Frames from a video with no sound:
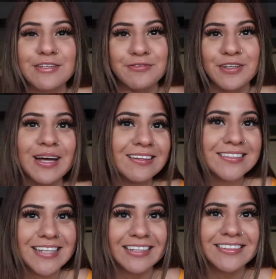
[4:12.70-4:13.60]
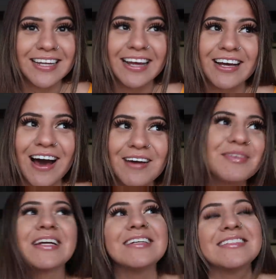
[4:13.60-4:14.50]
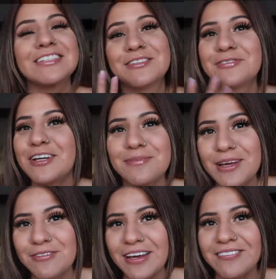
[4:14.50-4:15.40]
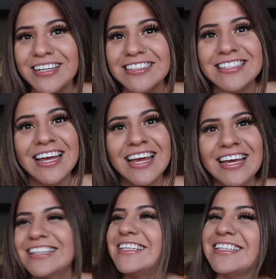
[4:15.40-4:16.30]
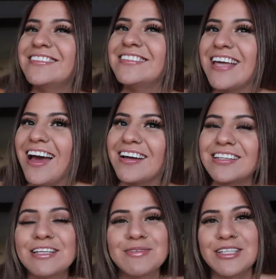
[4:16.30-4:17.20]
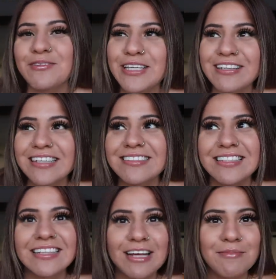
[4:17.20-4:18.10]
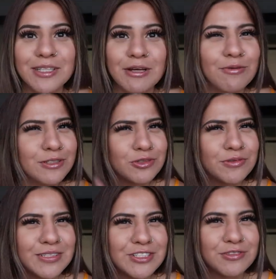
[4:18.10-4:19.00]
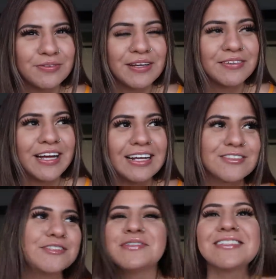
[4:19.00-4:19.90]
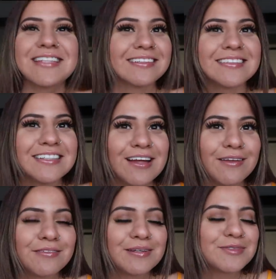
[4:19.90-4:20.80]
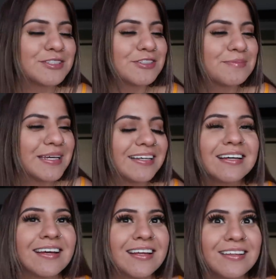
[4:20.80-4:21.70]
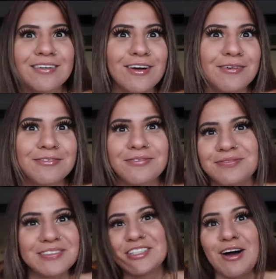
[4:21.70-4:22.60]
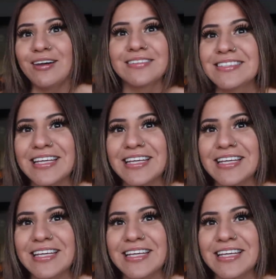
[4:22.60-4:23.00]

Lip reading: a few other sets that I got because they're one of my favorites, and yeah, let me know what you guys think down below. Which one was your favorite? I just feel sexy in all of them, so to me they're all the